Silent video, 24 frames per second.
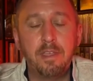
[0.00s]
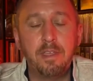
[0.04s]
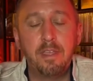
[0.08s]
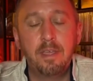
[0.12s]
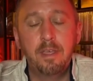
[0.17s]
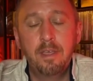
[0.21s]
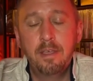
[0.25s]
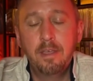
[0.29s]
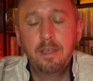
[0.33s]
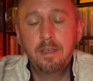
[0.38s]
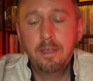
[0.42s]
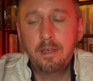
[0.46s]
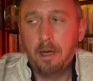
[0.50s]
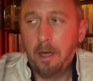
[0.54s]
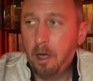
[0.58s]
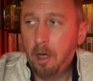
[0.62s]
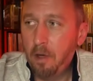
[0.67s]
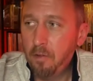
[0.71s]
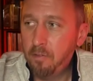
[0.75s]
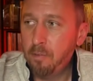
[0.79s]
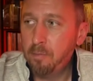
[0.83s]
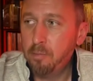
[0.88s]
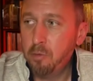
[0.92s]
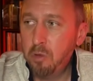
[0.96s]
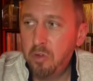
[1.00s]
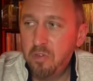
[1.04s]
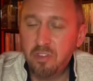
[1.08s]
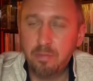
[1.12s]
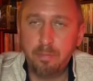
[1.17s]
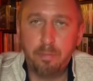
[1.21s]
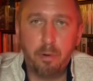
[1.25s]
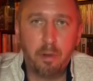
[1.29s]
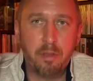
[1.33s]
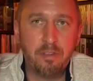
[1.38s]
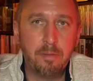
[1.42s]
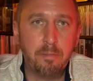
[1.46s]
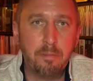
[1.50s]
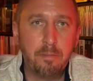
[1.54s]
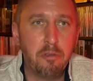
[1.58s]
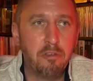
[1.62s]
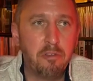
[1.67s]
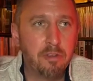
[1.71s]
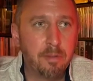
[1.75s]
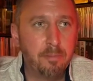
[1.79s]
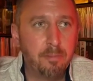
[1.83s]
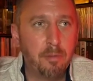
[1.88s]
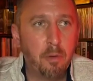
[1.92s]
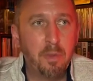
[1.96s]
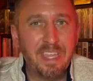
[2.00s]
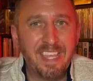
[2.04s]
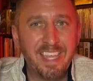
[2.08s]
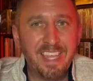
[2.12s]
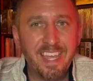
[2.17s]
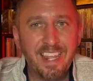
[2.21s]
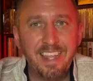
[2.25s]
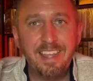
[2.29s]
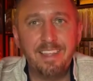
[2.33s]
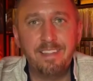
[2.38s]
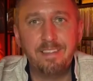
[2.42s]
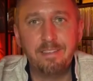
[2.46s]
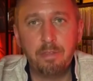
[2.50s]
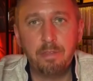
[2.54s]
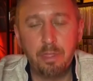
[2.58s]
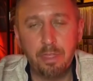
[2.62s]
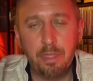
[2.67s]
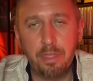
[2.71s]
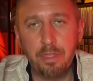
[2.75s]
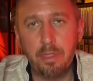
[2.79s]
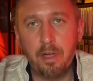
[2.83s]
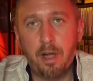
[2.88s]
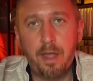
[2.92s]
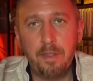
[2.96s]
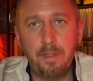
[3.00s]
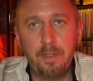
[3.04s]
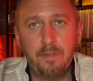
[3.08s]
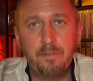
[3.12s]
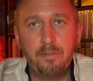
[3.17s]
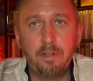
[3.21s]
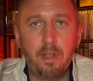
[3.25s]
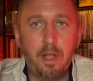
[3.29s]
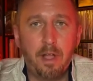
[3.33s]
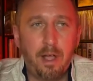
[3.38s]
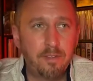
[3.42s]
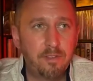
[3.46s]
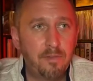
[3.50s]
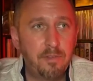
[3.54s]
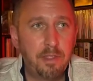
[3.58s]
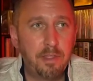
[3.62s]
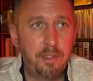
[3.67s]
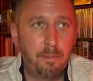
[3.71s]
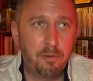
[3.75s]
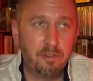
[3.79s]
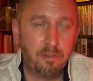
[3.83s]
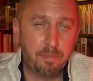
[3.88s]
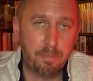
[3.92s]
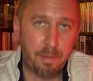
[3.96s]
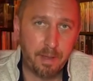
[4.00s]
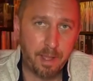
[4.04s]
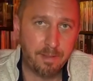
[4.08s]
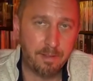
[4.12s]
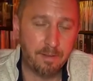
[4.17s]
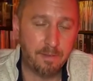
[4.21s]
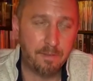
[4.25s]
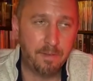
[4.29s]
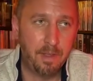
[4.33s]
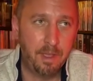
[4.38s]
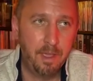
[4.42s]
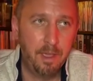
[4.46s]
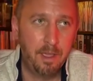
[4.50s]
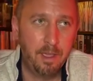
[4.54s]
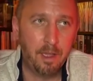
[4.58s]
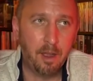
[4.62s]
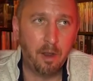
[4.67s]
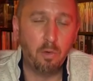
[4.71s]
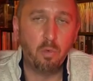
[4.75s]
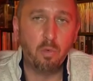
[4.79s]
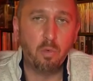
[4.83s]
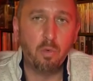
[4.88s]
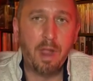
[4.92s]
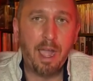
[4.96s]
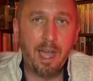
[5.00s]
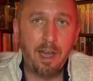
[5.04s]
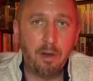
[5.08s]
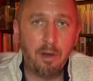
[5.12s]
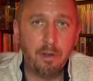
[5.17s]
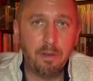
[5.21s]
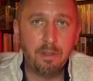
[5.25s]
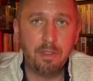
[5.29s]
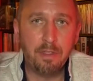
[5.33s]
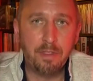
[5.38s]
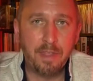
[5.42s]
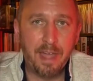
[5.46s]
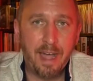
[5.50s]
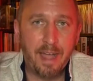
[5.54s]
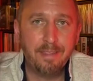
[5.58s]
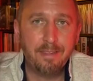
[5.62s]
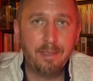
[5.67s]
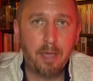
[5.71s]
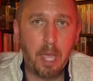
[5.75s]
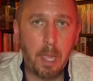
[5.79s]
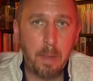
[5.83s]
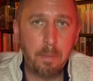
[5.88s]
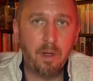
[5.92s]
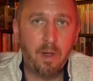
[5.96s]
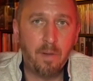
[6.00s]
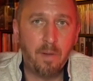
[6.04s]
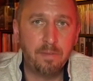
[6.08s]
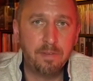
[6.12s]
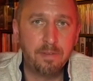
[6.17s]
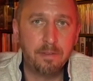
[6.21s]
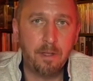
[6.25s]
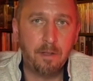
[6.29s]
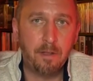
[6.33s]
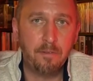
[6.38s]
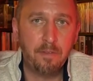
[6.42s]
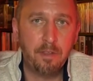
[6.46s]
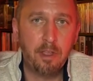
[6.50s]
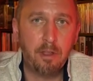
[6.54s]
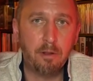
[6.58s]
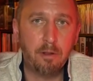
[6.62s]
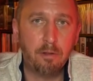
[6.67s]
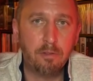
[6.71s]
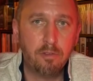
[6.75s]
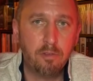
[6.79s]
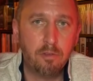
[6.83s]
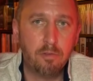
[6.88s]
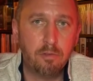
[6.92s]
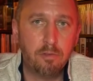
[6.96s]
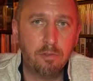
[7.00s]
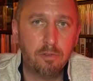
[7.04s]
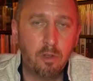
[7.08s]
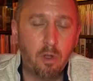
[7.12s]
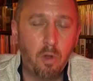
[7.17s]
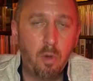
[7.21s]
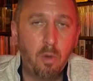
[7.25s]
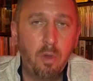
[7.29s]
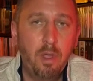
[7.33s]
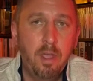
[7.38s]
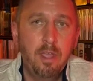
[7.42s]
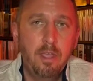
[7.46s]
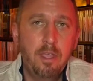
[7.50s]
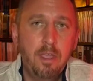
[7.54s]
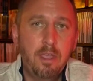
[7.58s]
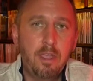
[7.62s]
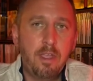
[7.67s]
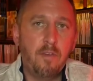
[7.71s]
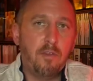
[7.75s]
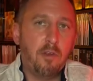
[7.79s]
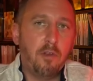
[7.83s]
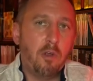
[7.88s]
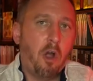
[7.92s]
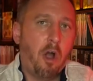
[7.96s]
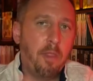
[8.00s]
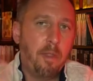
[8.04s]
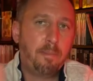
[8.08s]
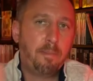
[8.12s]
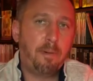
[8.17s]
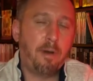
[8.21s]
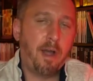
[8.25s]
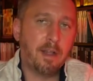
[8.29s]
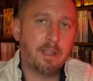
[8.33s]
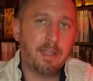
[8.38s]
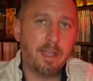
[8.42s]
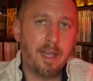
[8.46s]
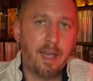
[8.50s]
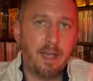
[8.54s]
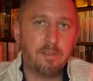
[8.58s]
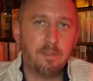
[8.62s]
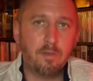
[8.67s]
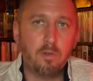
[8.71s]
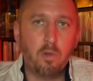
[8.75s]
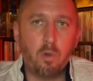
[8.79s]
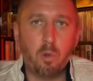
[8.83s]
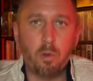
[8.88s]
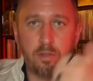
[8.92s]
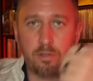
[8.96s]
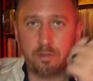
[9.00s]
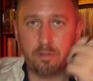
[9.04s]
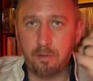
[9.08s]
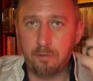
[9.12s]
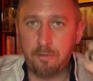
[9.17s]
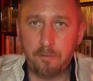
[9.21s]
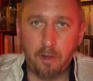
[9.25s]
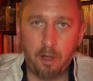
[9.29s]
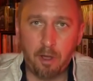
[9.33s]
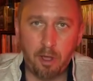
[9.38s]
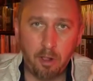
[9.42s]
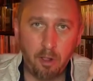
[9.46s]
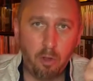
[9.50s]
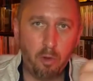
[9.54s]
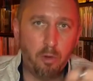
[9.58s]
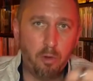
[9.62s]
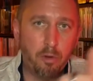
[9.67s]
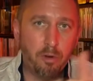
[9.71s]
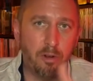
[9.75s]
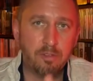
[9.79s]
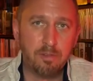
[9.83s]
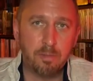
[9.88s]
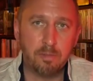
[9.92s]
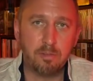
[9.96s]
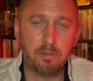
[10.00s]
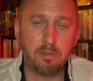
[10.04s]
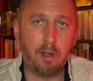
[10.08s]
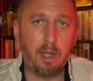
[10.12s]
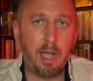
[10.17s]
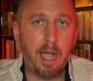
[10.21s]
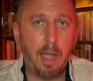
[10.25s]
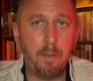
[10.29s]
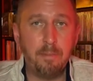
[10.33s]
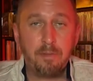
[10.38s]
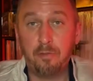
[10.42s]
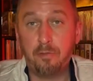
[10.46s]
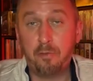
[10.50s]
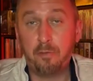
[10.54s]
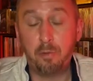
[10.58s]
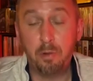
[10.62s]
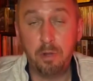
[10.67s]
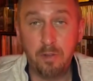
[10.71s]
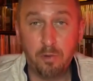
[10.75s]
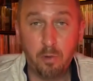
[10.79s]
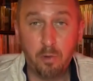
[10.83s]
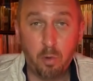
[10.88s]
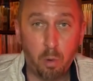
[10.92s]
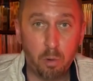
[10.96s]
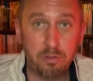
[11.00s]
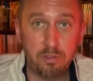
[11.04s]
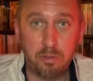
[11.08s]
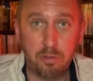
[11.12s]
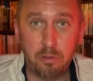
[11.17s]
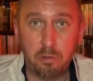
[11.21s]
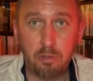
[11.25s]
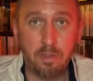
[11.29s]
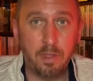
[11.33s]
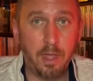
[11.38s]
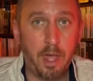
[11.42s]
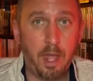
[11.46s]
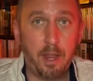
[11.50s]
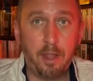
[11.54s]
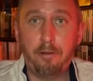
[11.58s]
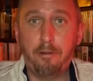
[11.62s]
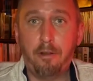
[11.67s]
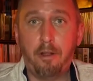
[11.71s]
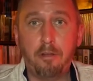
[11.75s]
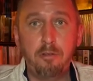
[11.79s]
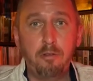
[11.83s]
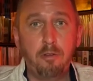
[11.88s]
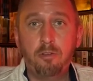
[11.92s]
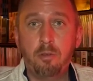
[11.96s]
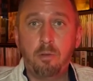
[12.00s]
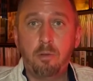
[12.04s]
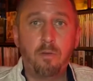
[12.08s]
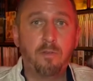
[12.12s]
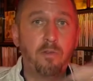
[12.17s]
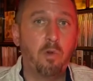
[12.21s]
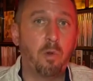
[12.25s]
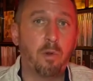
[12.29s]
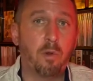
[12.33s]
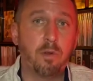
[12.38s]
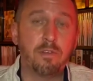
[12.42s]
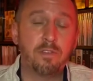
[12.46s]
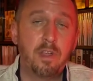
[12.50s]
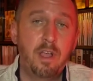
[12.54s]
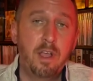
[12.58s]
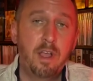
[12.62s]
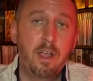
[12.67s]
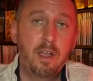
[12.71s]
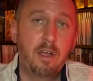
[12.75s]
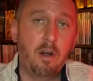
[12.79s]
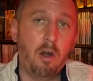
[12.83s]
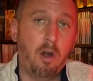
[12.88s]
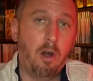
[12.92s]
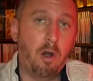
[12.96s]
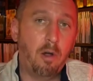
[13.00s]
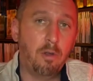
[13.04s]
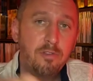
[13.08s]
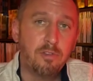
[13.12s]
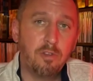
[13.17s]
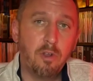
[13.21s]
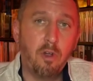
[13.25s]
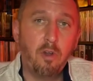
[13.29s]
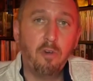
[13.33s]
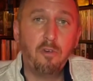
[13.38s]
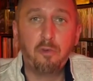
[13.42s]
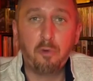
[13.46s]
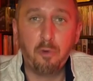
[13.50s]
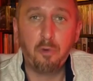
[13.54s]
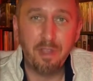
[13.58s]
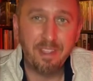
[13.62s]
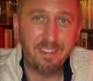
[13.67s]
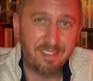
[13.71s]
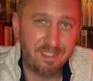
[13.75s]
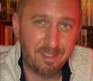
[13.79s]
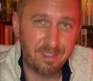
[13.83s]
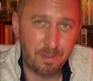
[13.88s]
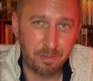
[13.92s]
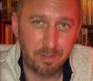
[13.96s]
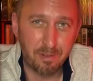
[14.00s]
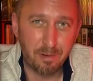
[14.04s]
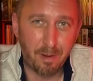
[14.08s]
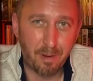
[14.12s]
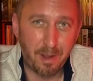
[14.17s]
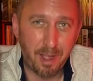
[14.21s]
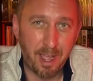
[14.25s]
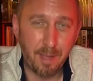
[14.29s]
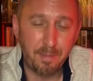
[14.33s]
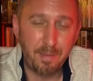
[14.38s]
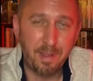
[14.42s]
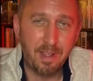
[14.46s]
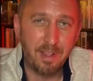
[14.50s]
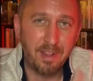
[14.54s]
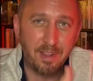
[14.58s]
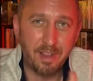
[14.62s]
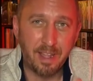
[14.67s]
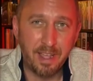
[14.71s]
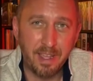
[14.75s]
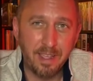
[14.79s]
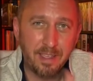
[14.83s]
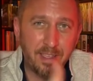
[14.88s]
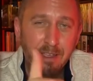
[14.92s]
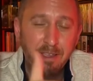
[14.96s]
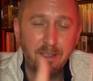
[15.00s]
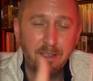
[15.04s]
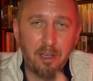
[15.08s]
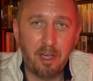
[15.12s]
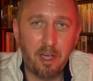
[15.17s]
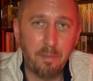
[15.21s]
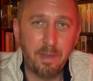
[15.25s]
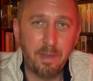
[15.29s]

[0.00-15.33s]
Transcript: of movies, books, and music, but we get into the thought and philosophy and perspective around that type of stuff here too. So if you're on the podcast, of course, it's a follow or a subscribe. It's free, of course, to do that. Here on YouTube, of course, also free to subscribe, like, comment.